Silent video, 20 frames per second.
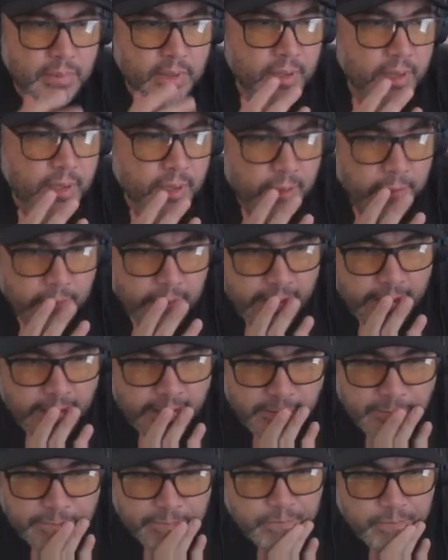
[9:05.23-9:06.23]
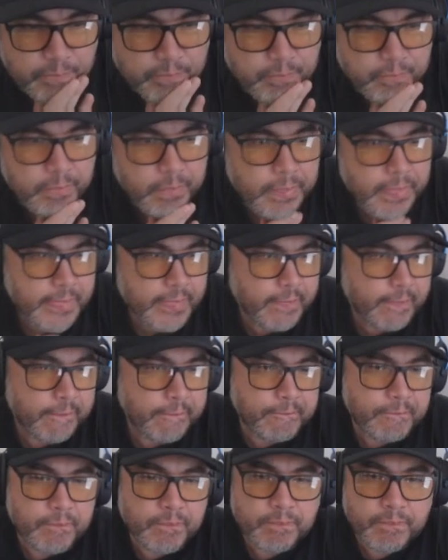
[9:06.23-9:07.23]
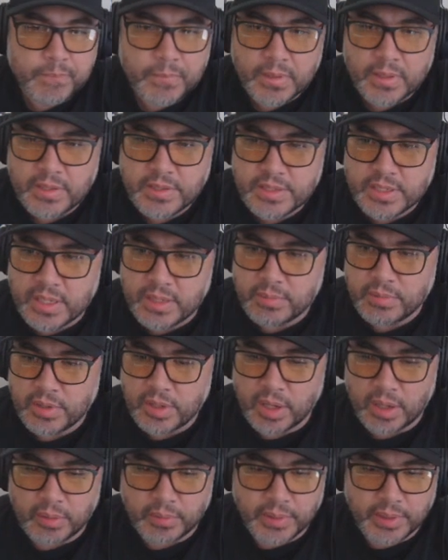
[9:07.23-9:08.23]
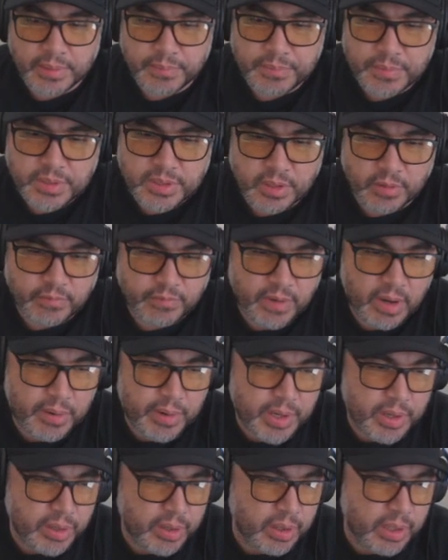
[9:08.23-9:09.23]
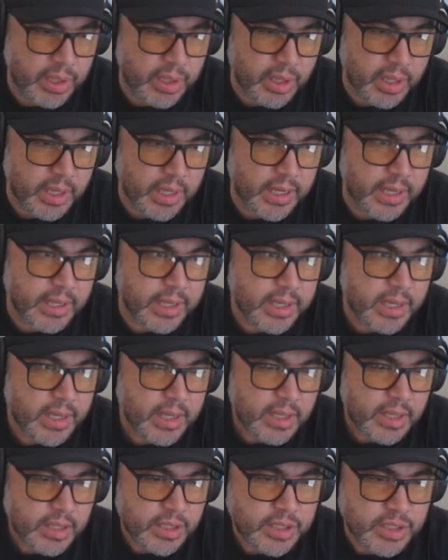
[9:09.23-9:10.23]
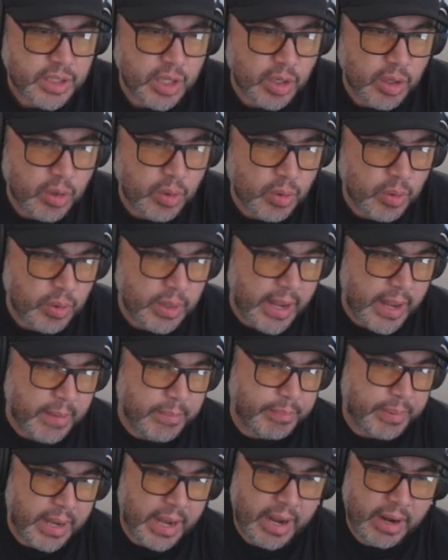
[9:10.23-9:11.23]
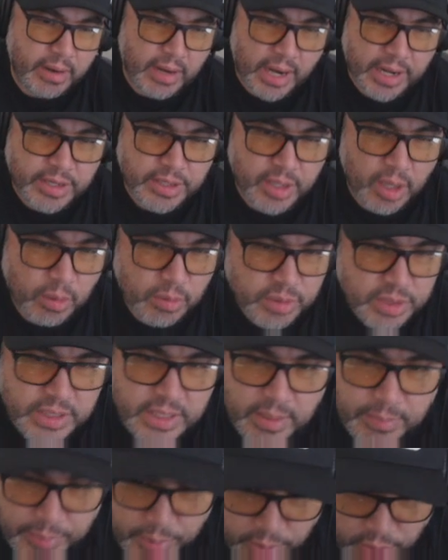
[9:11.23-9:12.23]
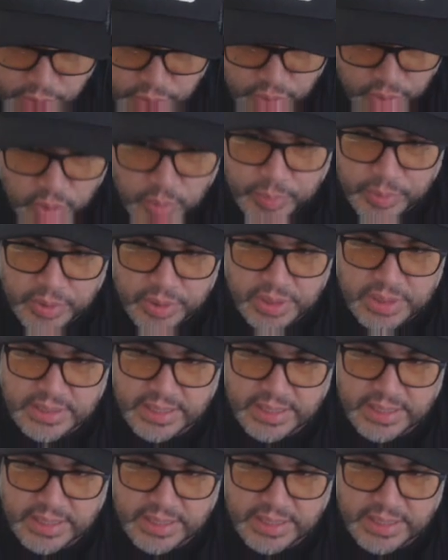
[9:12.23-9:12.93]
All right, let's keep going. So very early on, so Empire, I don't see Imperial Troopers.